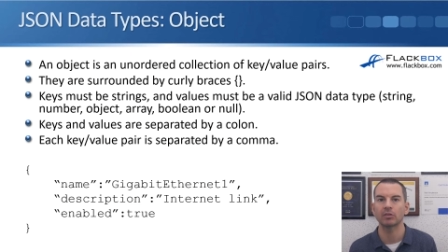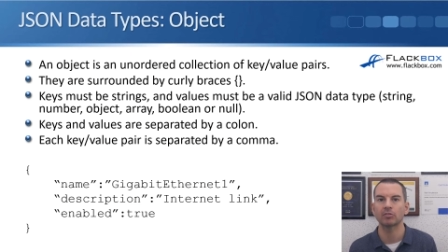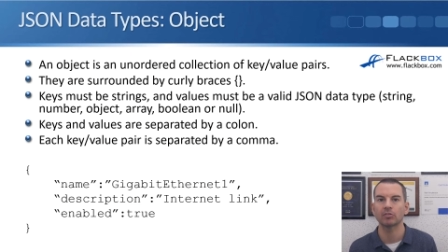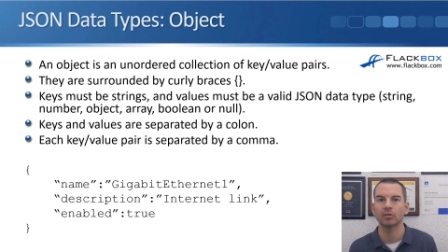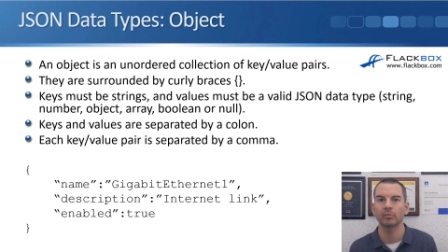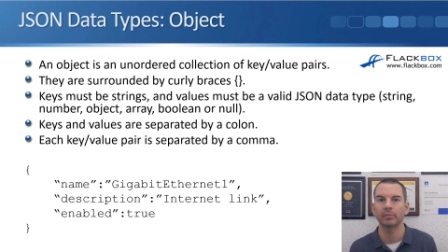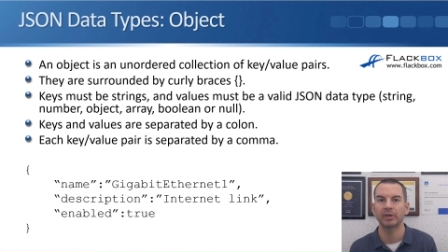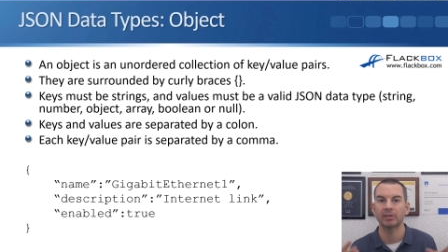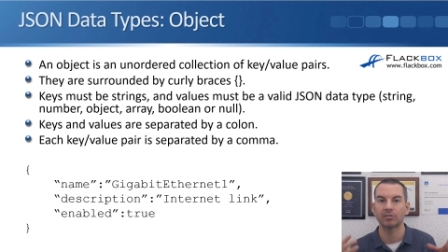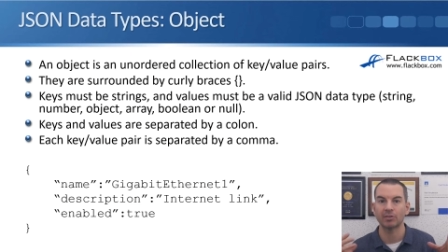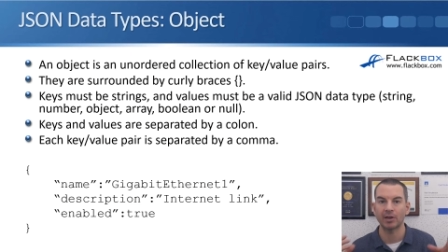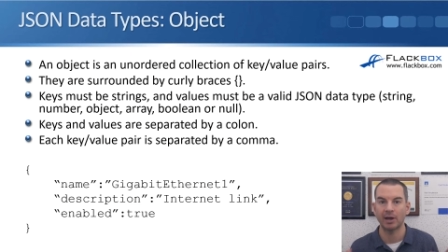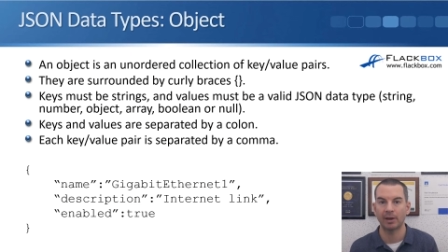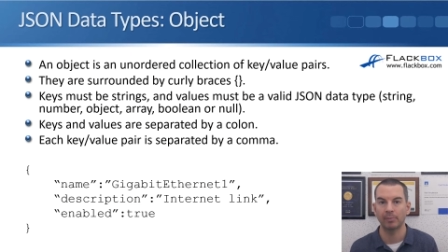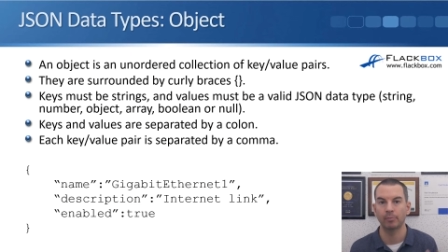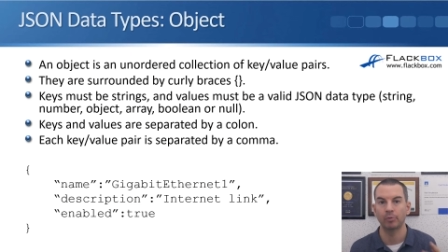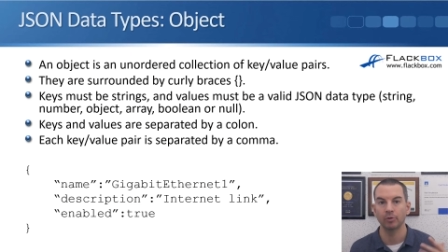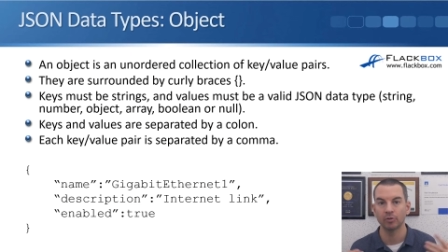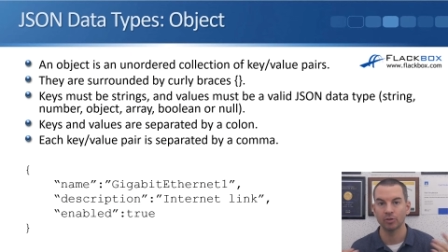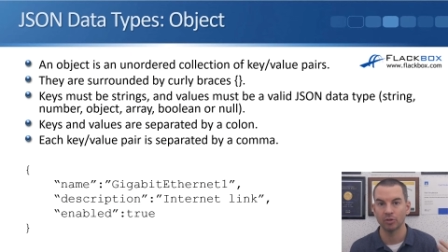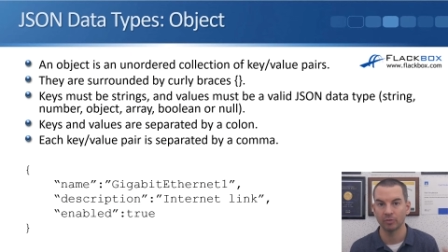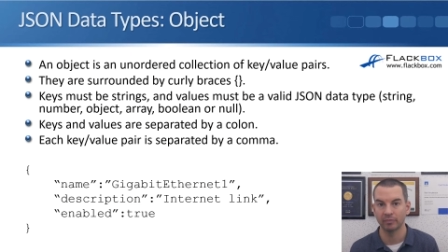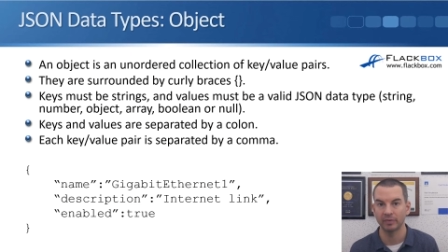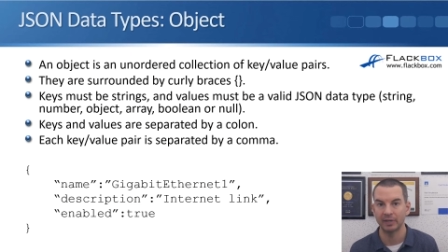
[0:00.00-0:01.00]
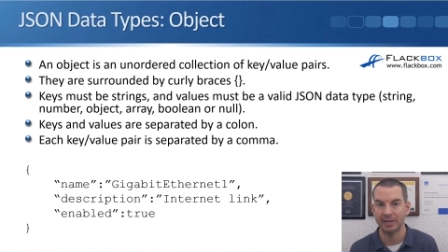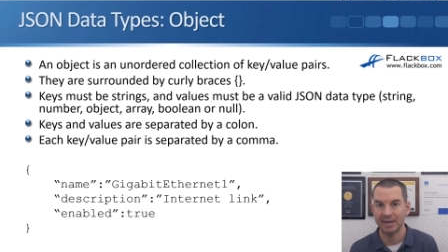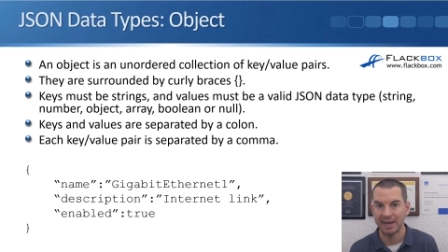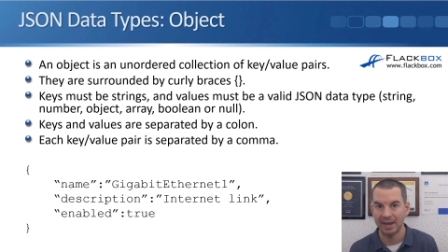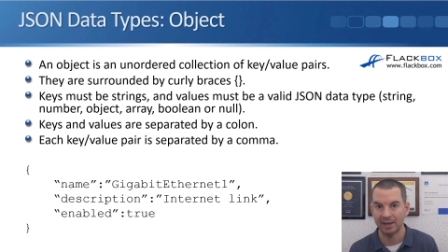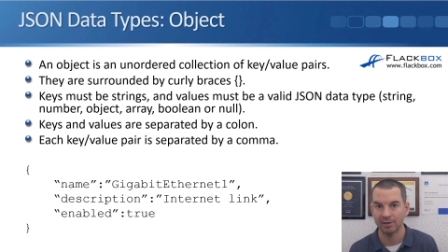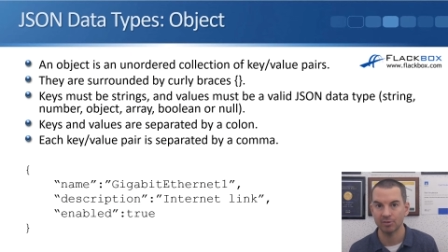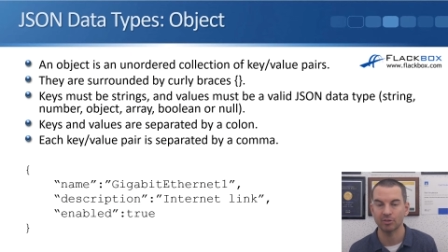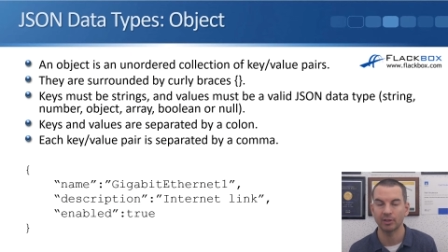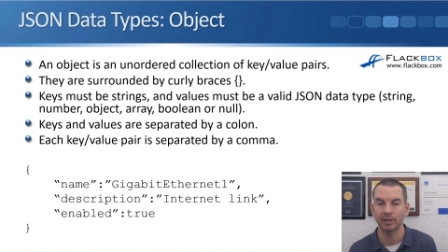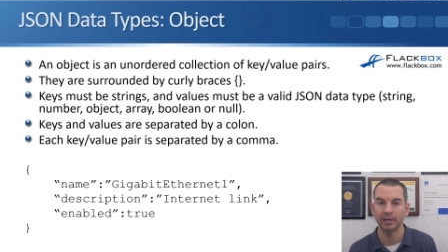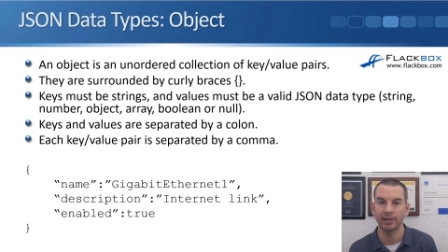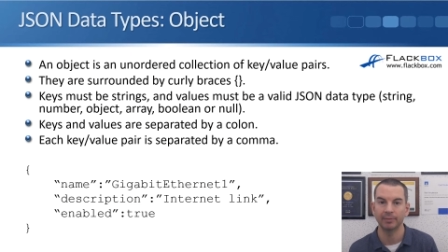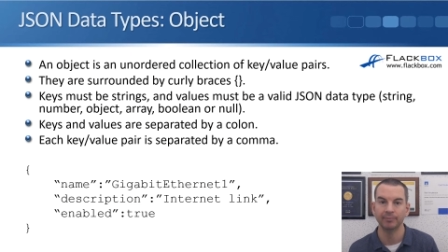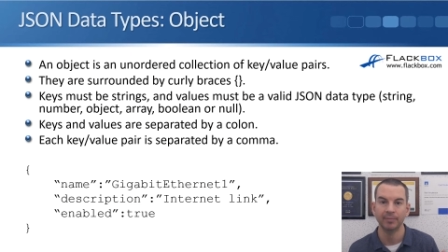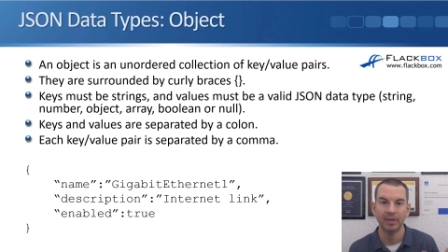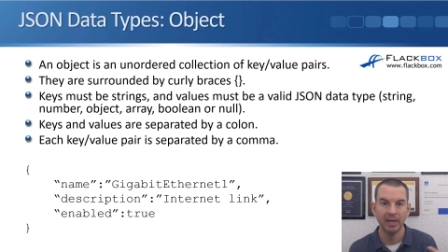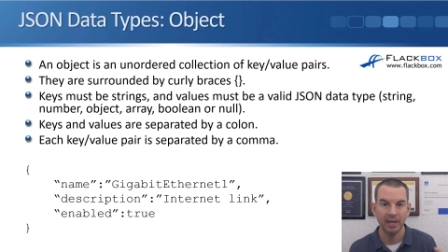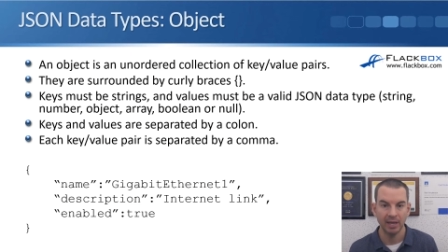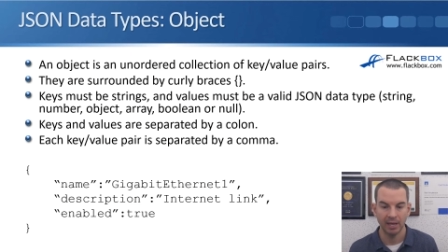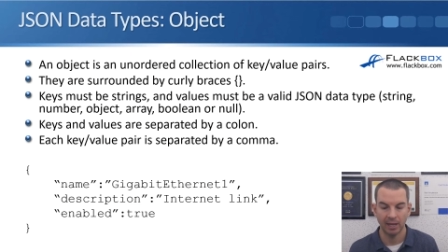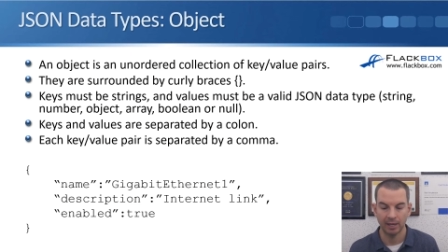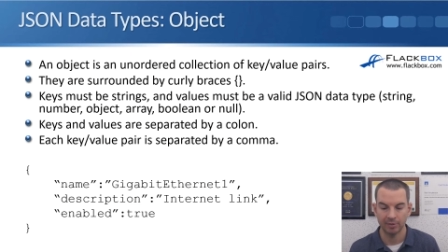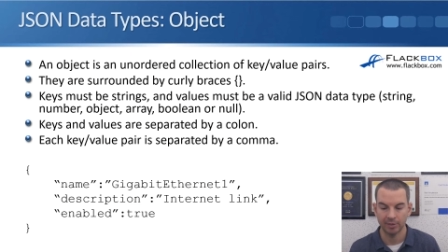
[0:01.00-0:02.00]
some examples of the nesting
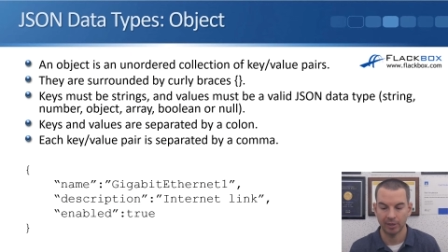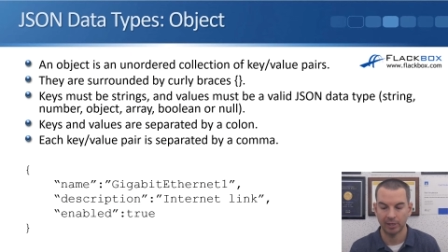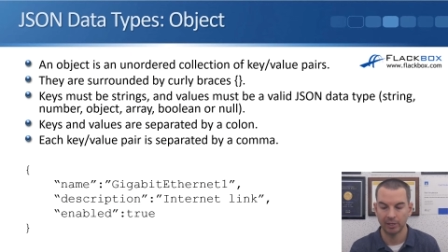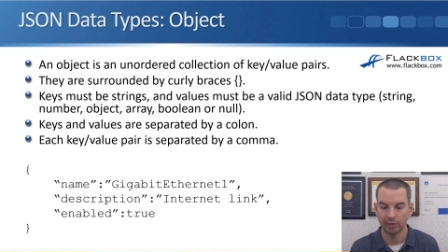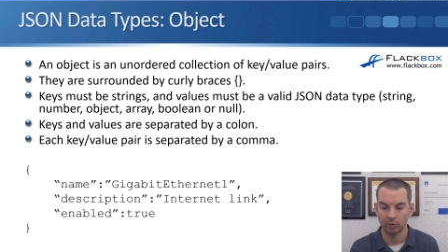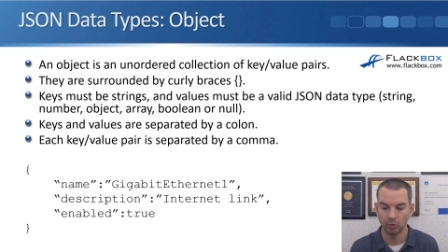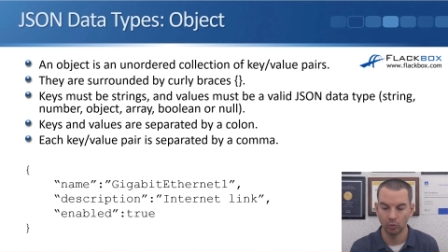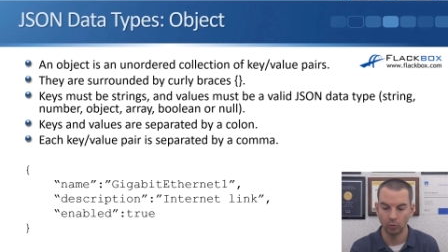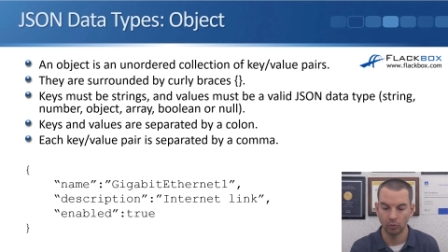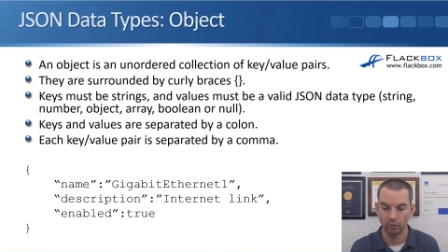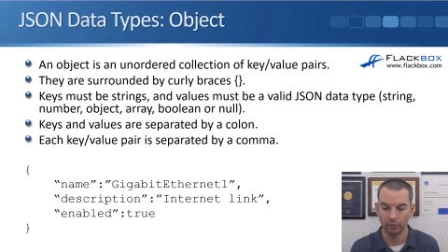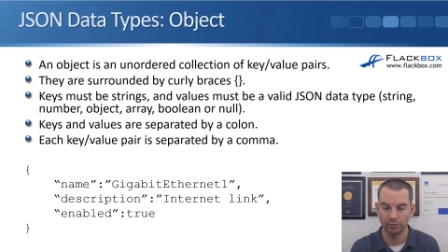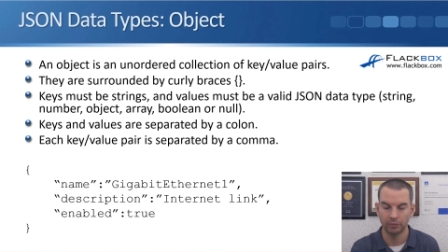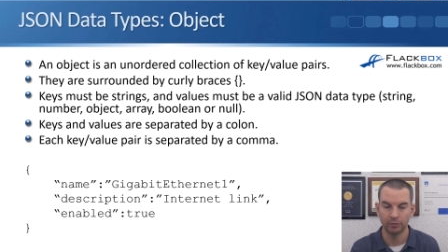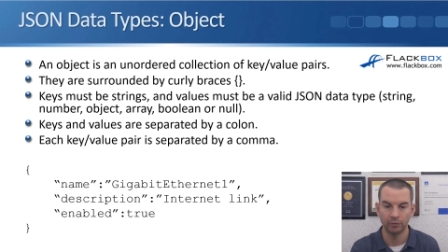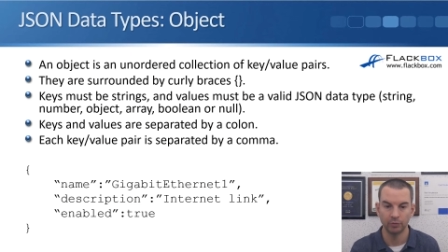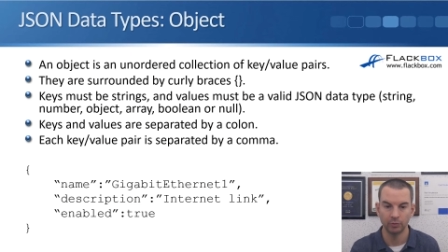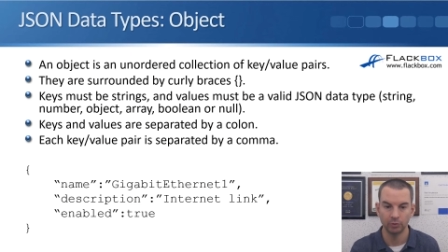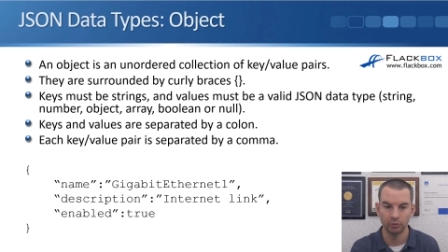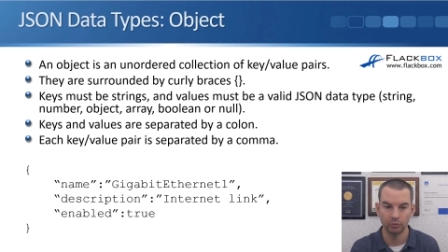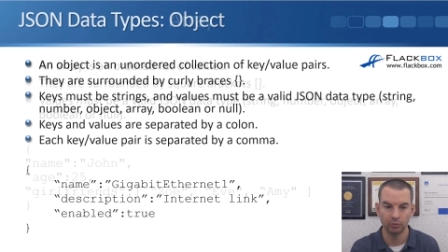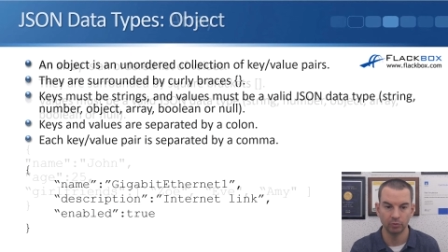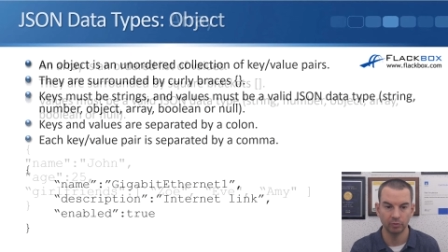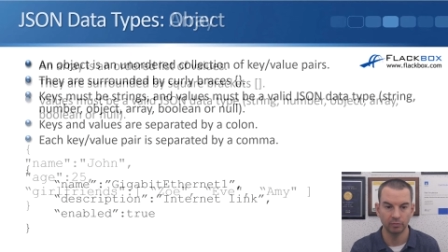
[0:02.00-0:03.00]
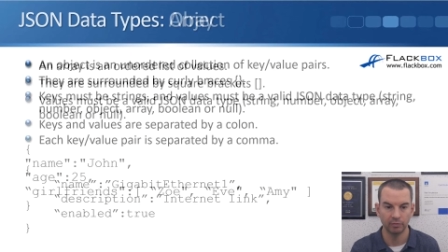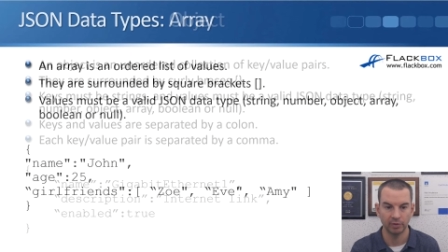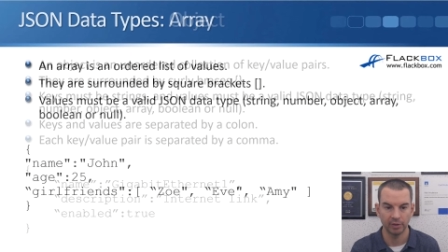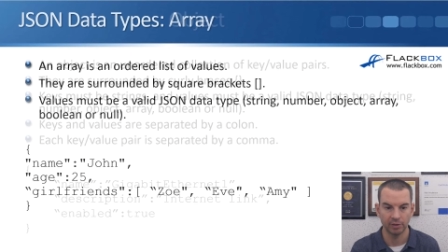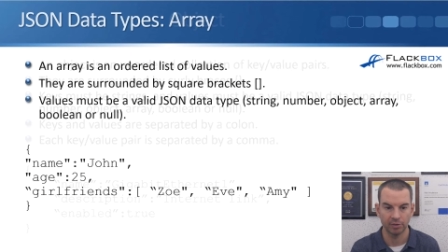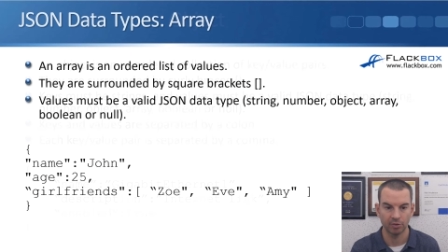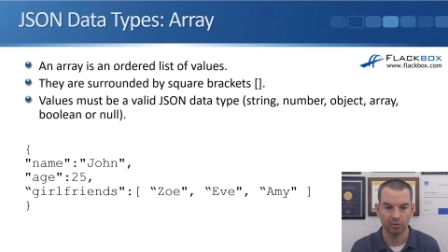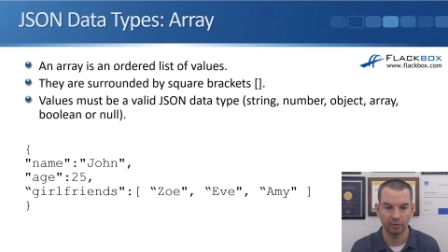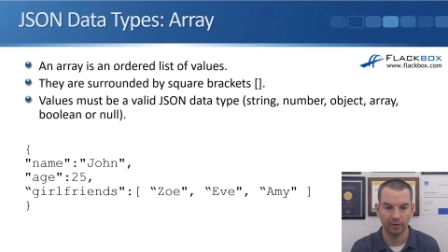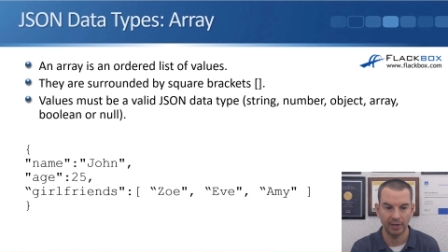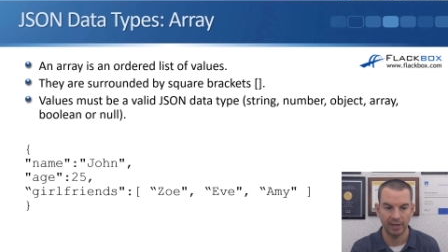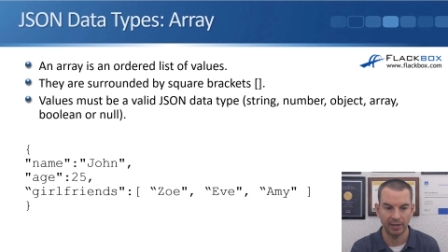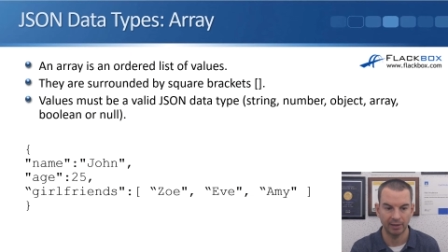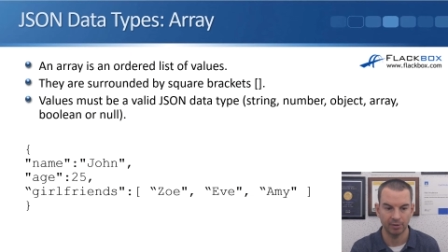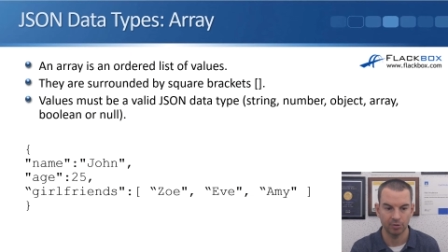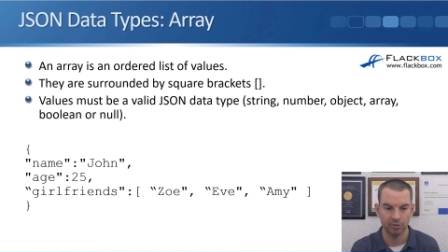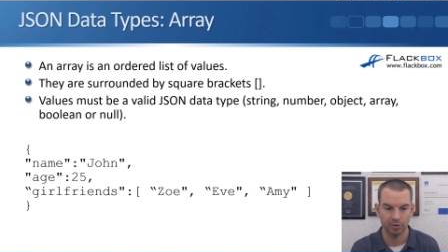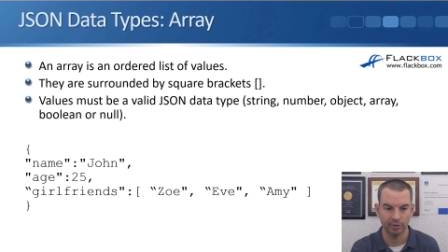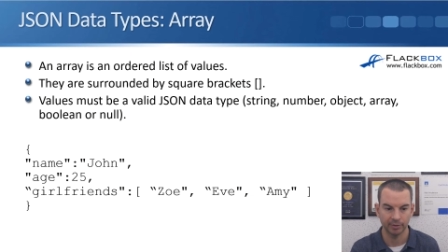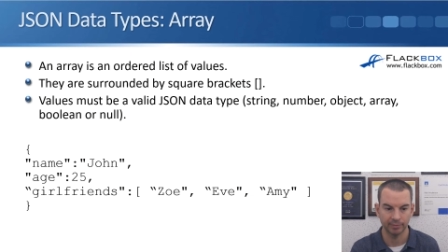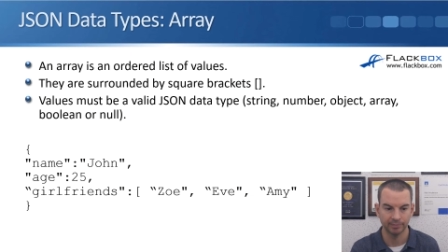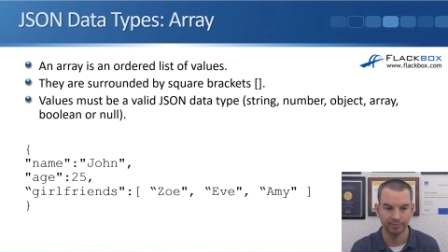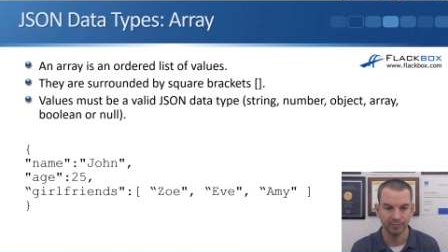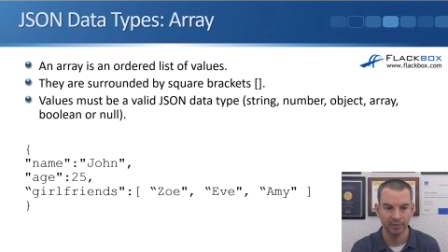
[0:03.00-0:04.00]
as I go through this
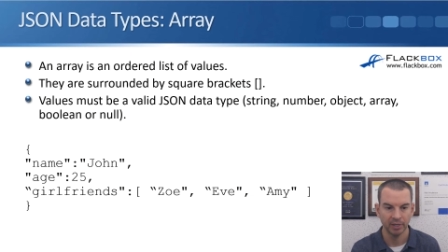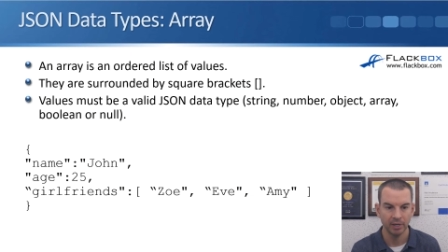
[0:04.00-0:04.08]
lecture.